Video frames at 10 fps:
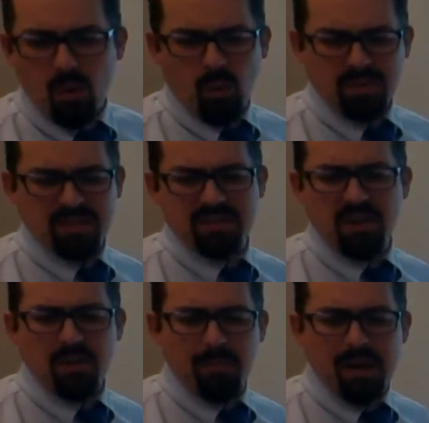Once the
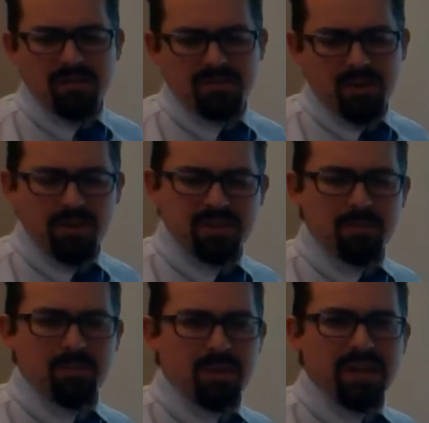start milestone is
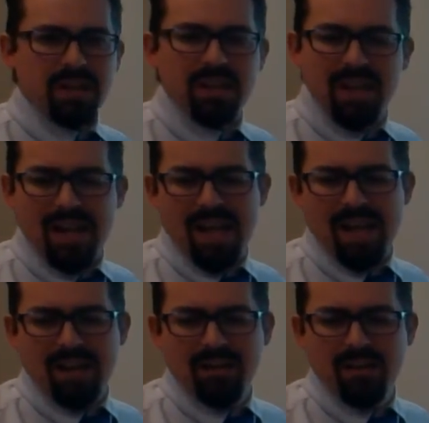completed and
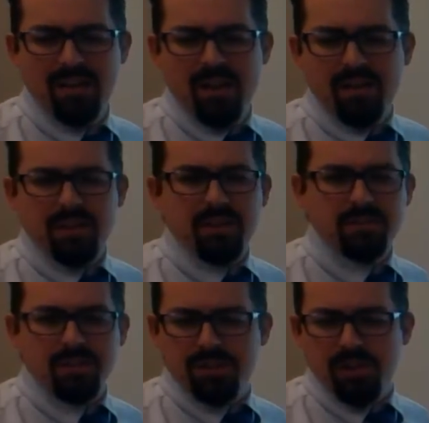added, the
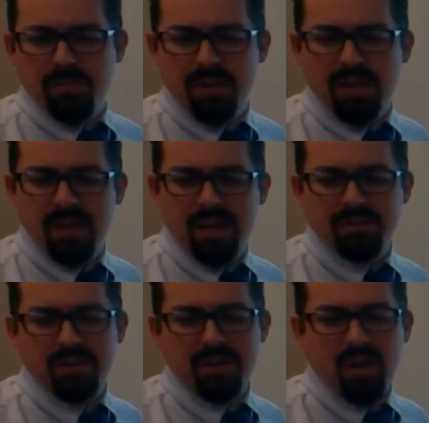user should begin
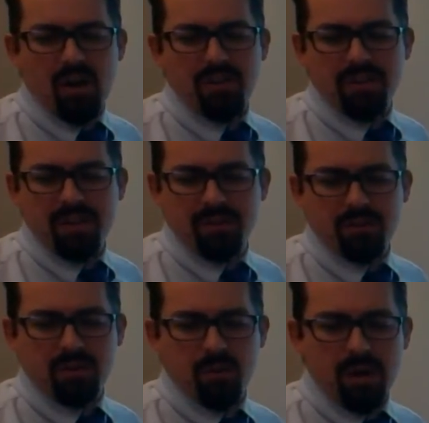entering all the
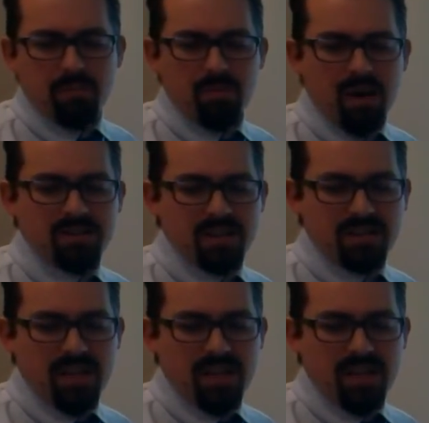other required project